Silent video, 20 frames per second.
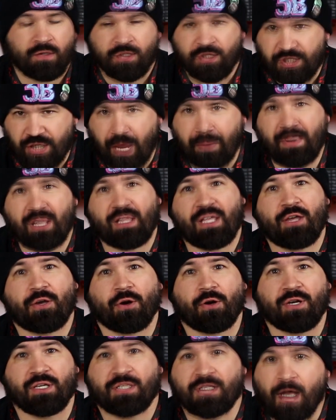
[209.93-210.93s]
Jamie Lee
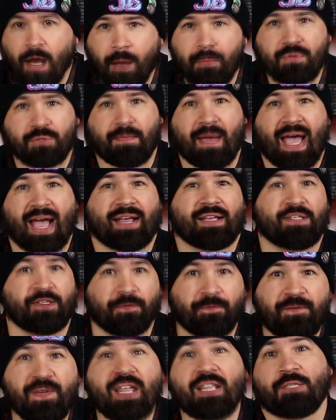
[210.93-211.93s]
Curtis comes back,
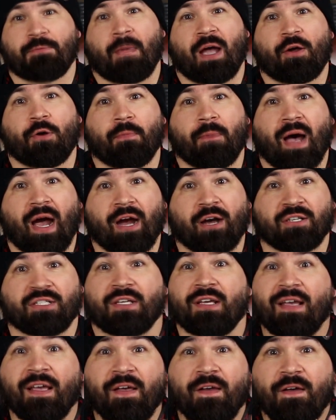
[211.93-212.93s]
defeats Micheal Myers.
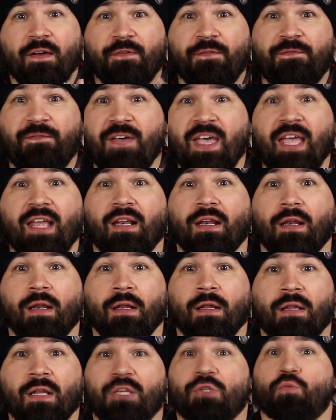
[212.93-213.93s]
Finn,
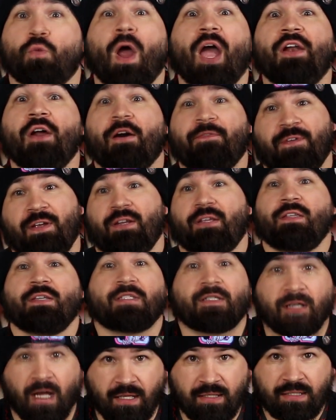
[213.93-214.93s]
let's ride off into the
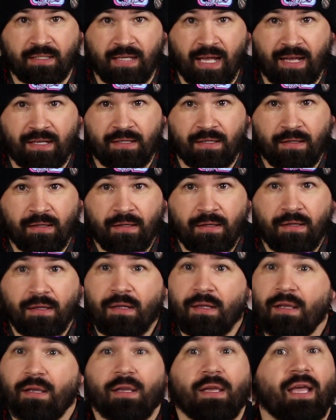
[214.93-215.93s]
sunset,
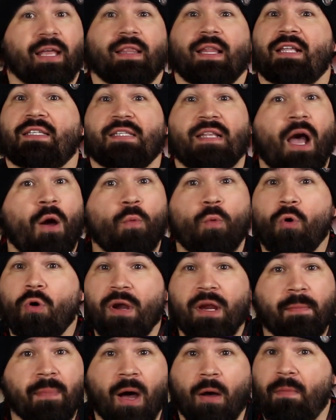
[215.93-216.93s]
and let's not
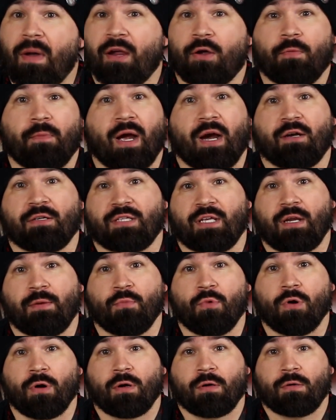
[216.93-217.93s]
worry about Micheal Myers
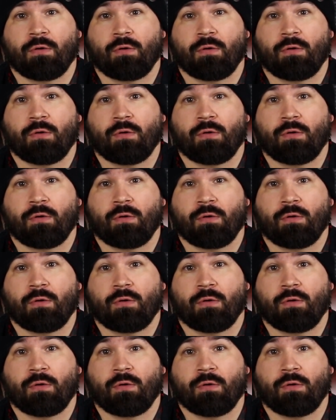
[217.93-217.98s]
anymore.